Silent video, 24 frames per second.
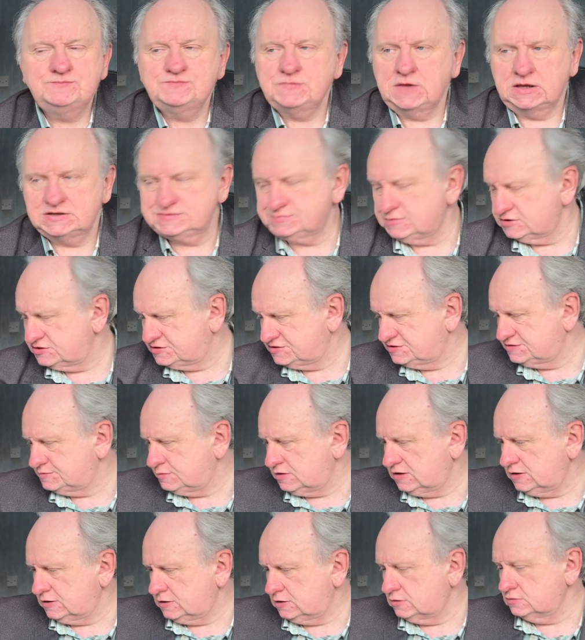As much as
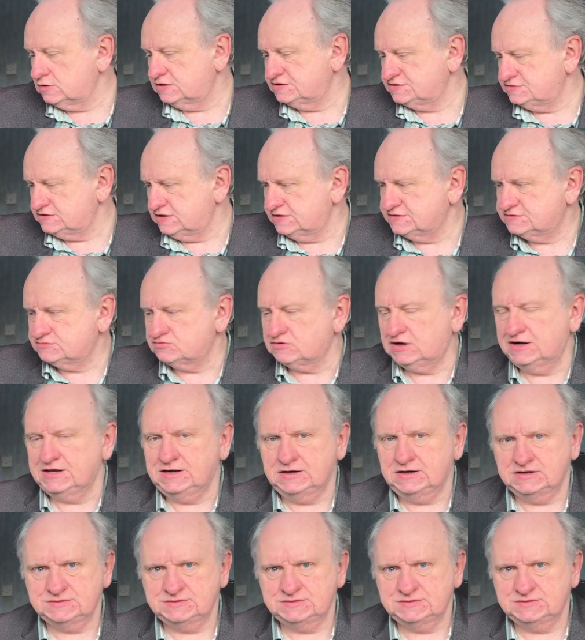my... Oh, actually, it's right here.